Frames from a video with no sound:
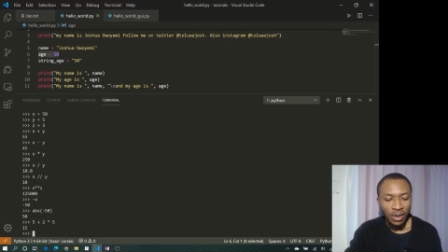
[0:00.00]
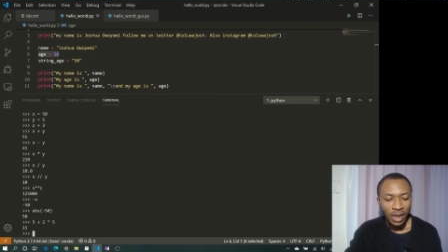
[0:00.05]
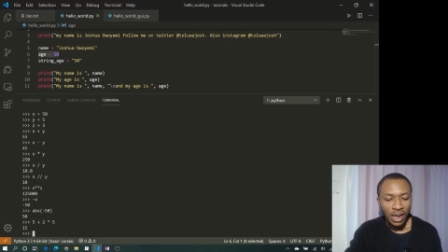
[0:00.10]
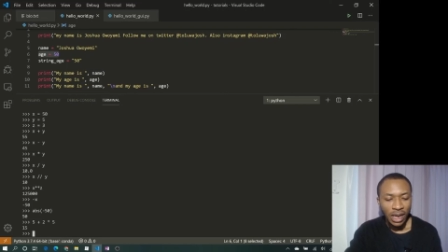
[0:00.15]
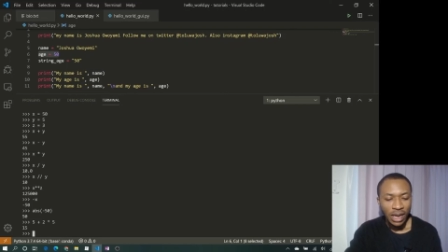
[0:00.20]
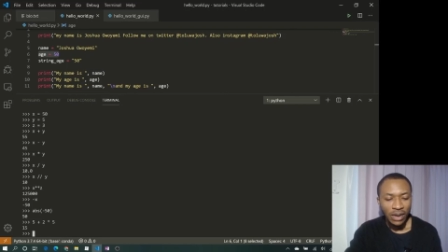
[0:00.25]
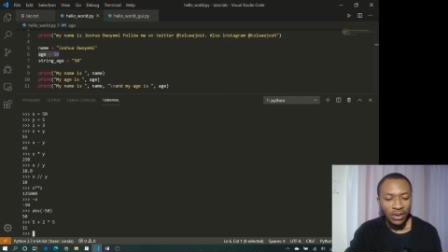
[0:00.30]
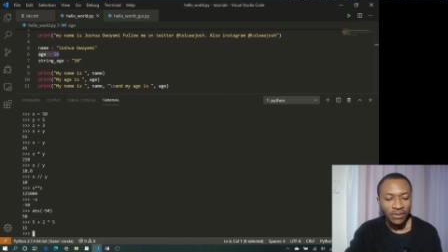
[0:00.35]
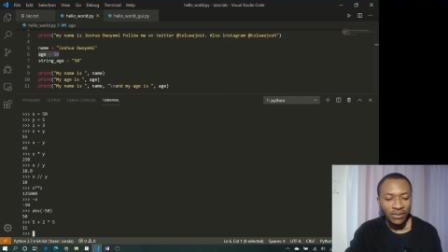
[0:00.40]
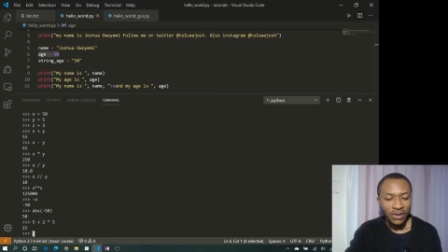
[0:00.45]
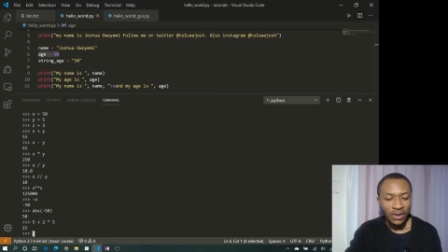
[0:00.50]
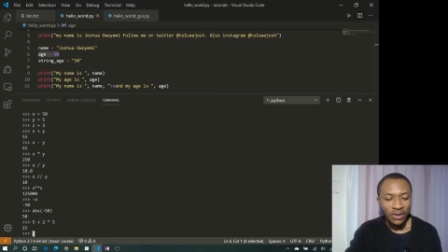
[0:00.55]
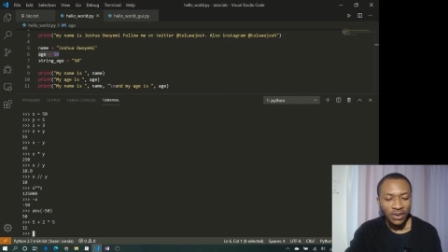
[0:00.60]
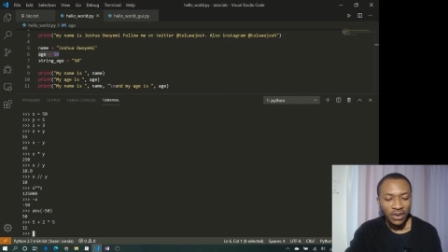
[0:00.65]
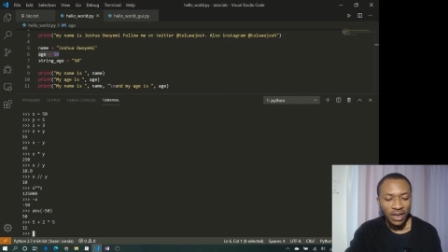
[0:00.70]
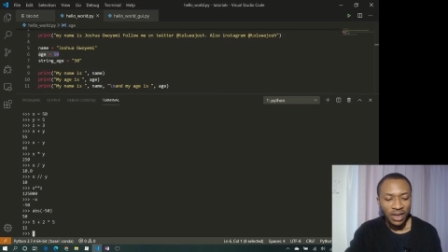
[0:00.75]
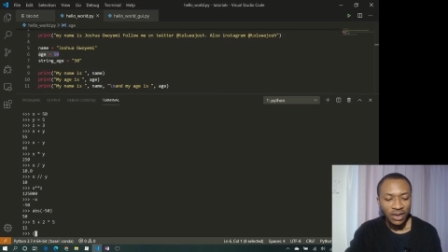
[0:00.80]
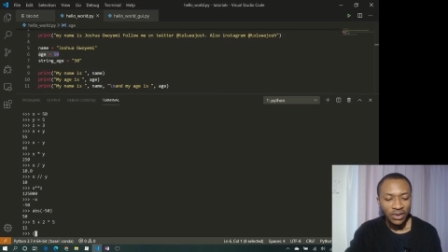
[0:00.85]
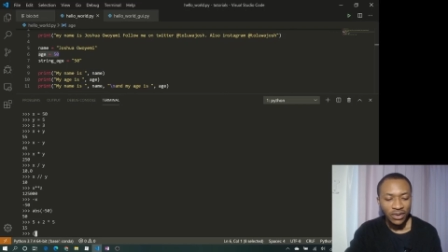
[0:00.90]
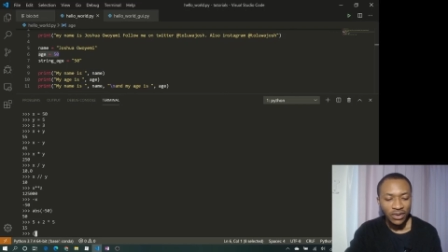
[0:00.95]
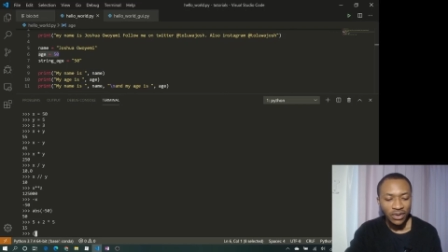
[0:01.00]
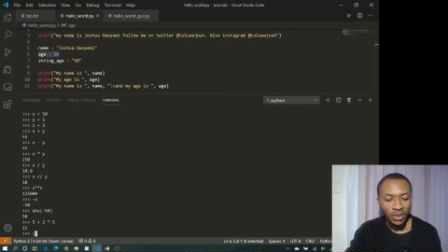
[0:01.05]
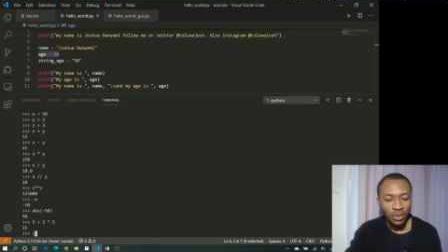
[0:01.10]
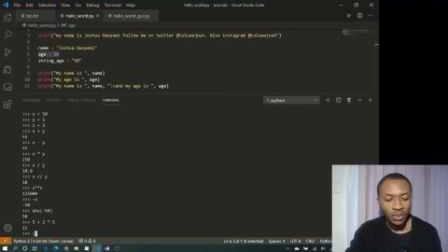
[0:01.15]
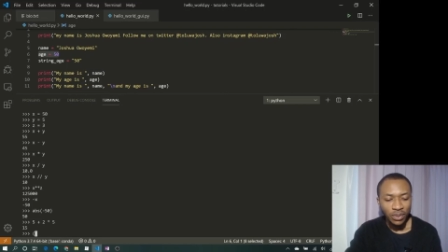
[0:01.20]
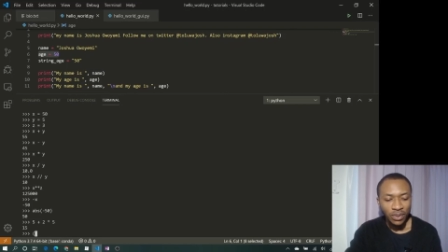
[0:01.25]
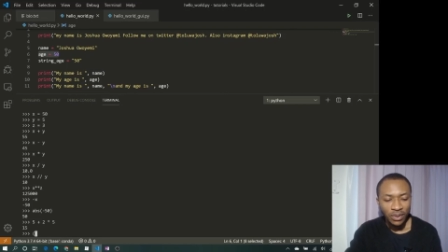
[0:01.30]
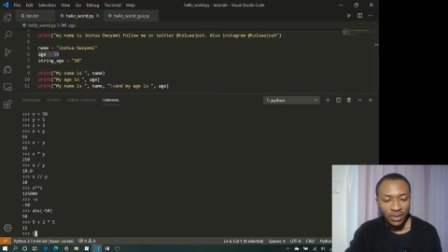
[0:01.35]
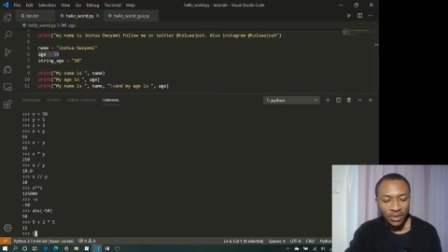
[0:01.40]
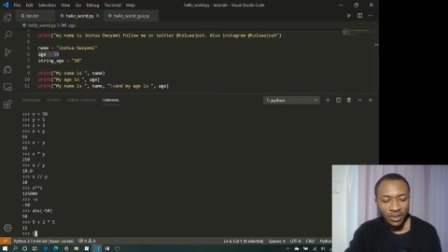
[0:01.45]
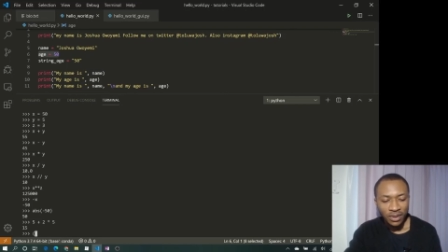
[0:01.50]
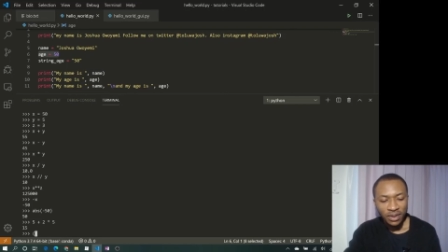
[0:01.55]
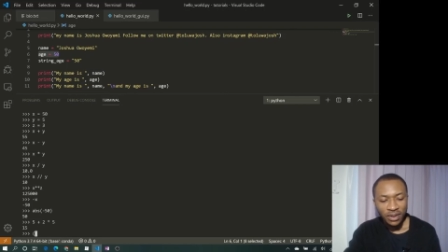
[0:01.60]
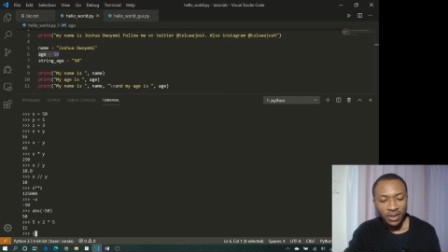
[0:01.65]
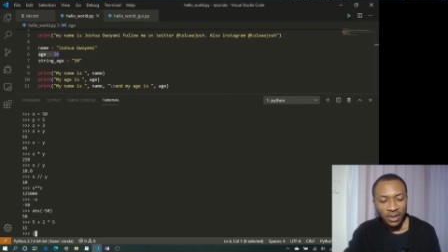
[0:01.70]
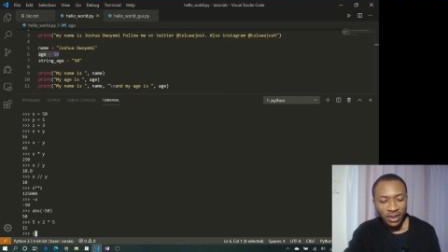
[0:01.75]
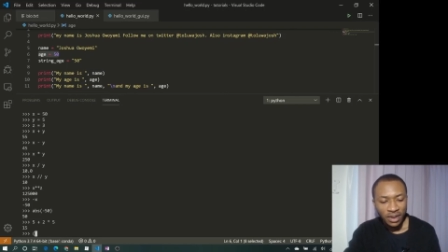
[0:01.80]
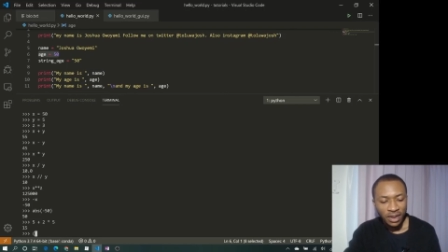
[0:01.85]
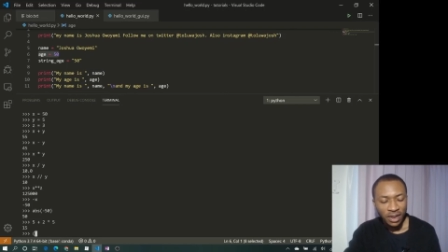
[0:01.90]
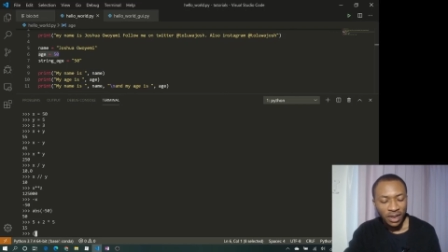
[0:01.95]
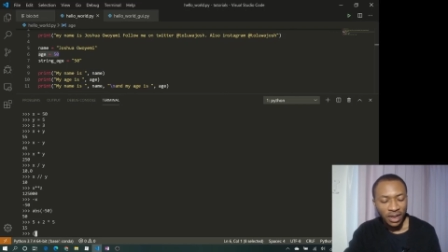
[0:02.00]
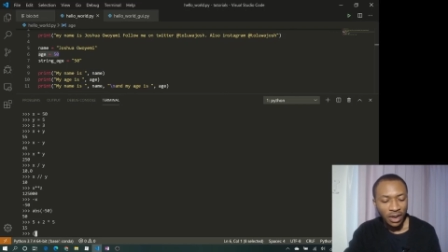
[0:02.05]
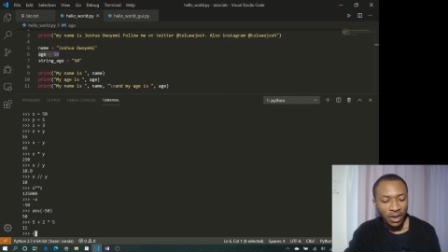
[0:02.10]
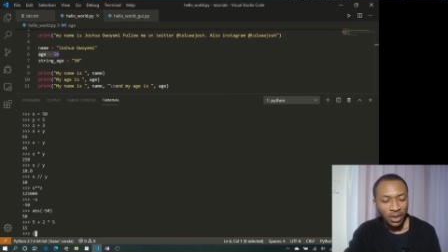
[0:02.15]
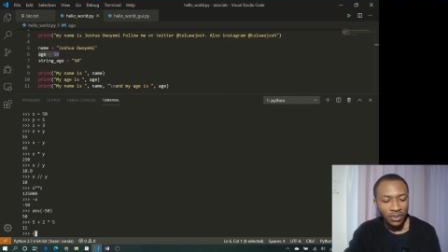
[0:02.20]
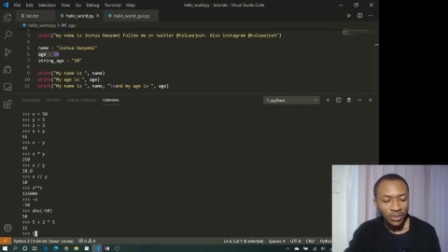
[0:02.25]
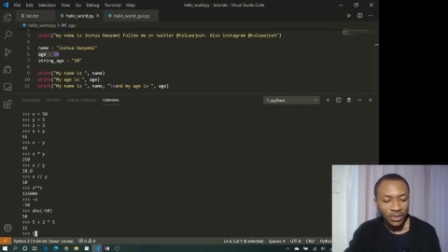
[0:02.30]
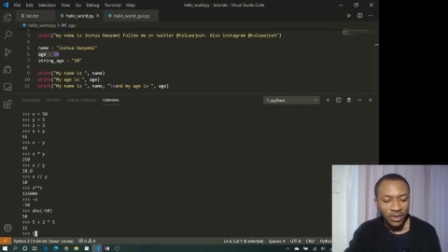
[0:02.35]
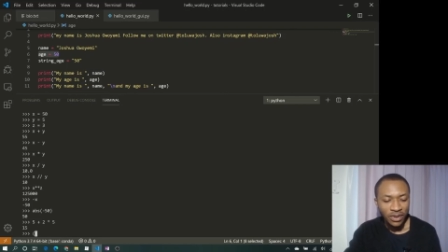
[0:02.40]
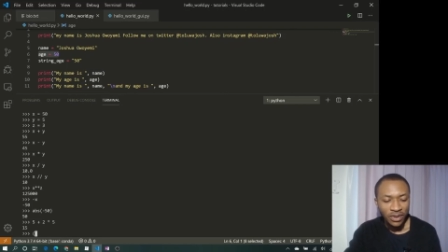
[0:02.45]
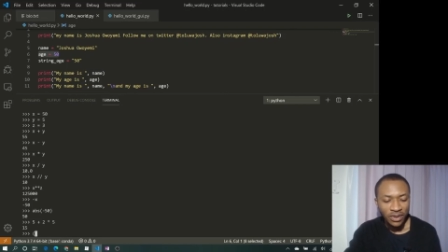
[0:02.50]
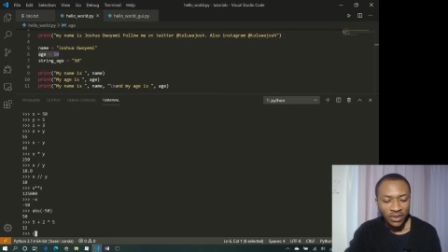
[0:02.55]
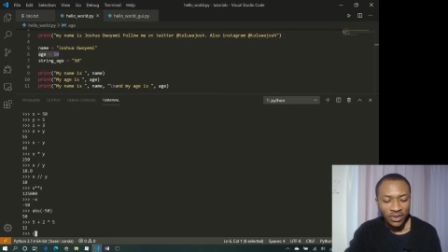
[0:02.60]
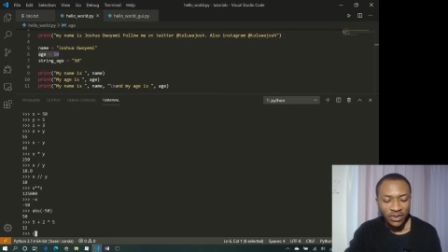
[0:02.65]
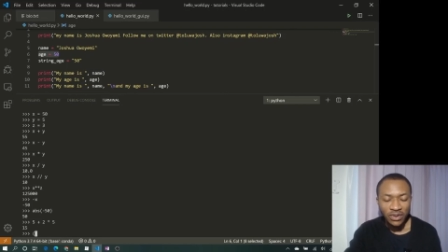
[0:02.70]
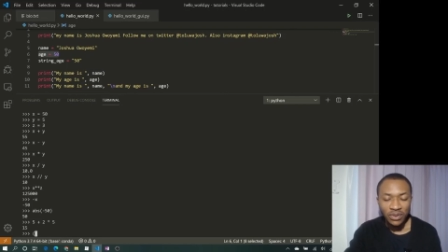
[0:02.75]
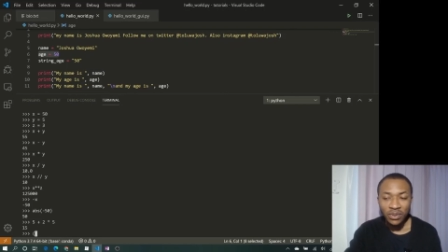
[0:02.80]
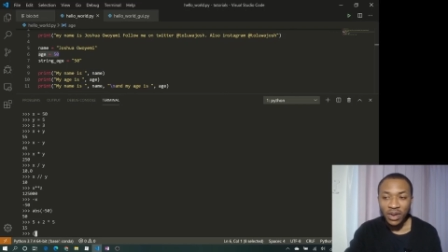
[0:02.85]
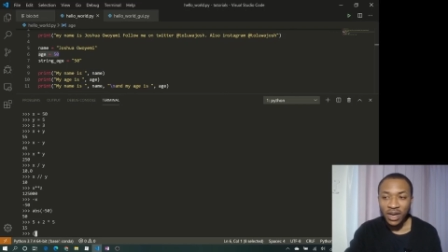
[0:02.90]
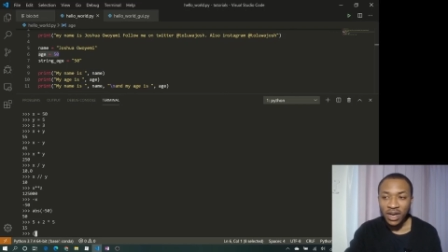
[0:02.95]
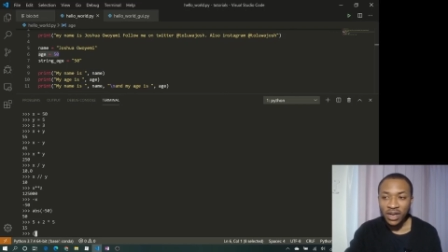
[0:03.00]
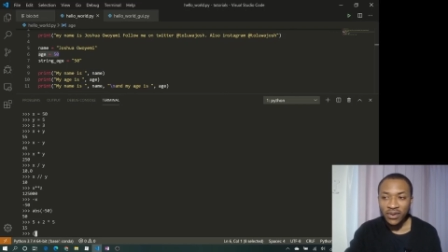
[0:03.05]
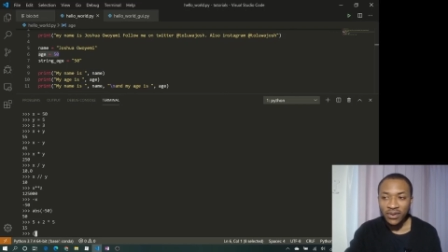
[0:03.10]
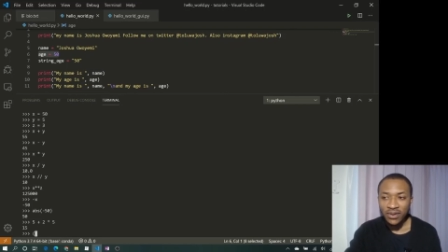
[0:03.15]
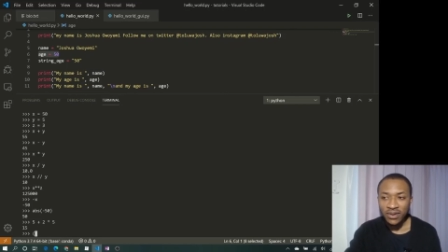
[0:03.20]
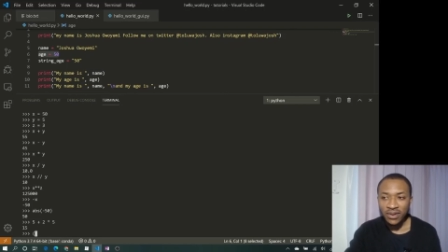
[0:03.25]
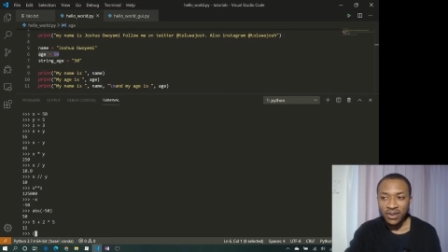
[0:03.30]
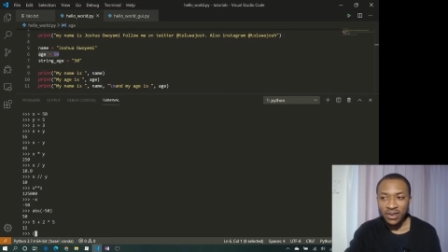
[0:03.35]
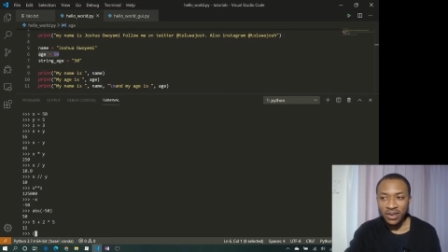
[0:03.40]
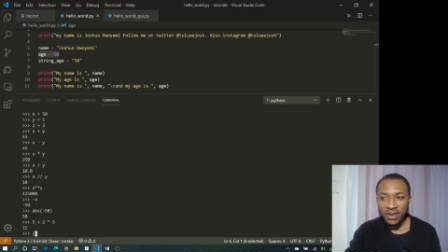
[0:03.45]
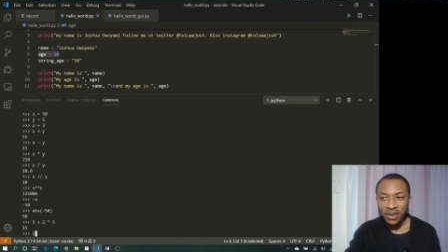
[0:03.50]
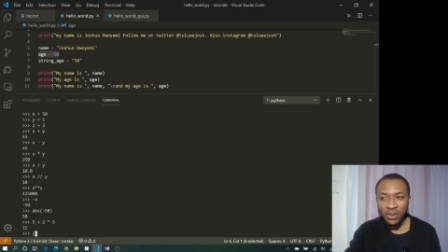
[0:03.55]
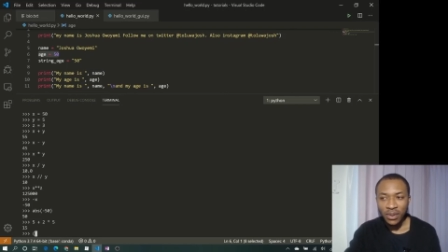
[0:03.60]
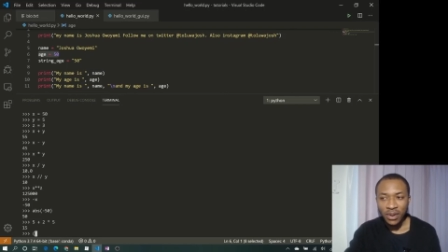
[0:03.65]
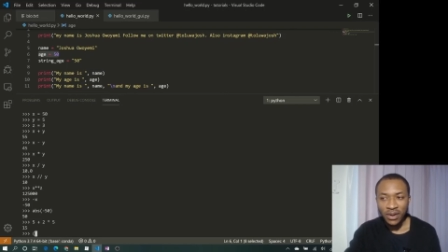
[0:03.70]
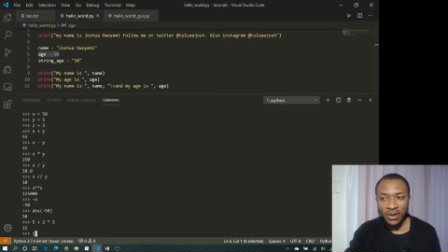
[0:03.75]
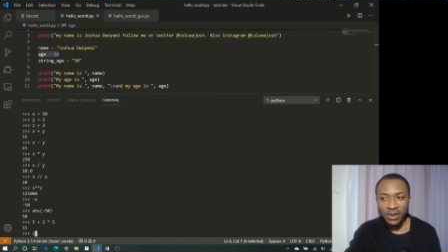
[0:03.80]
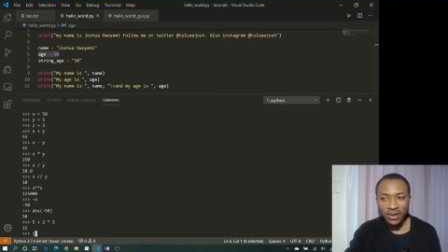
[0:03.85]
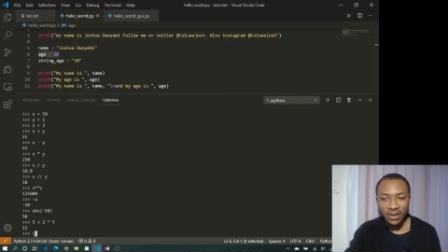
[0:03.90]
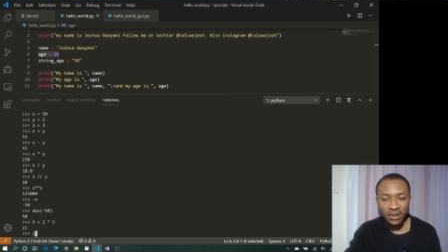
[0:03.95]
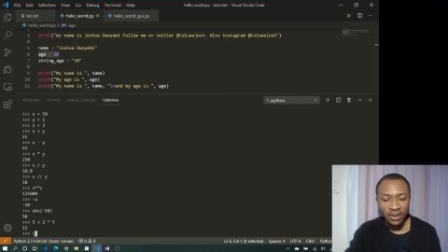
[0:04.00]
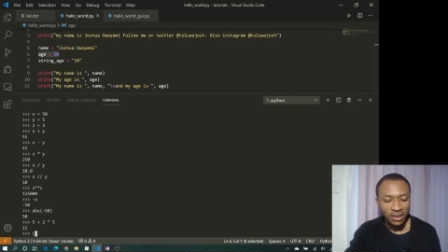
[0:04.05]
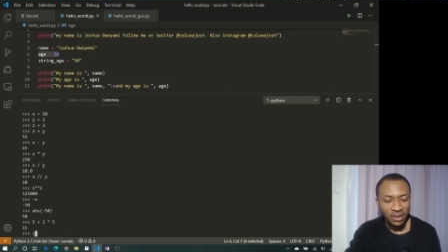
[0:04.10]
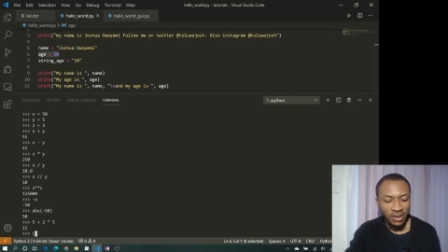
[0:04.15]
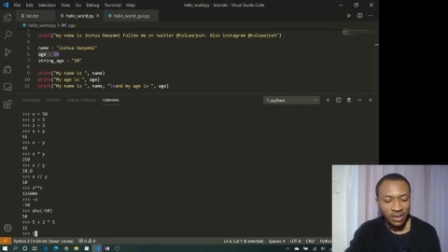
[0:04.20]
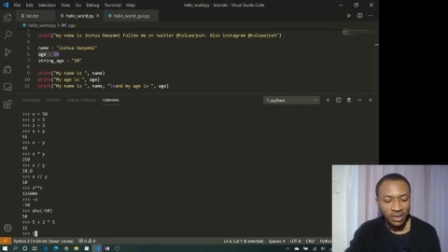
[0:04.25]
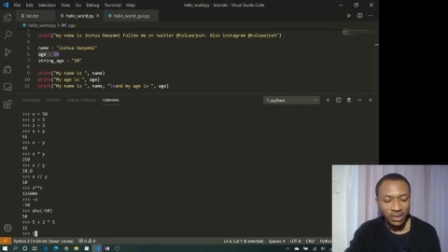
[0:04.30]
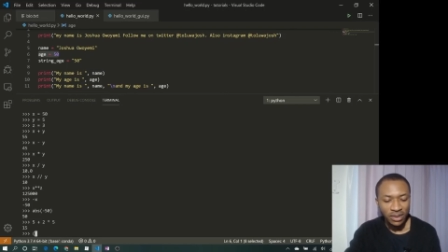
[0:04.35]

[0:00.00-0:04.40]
However, you can group operations by using the parentheses.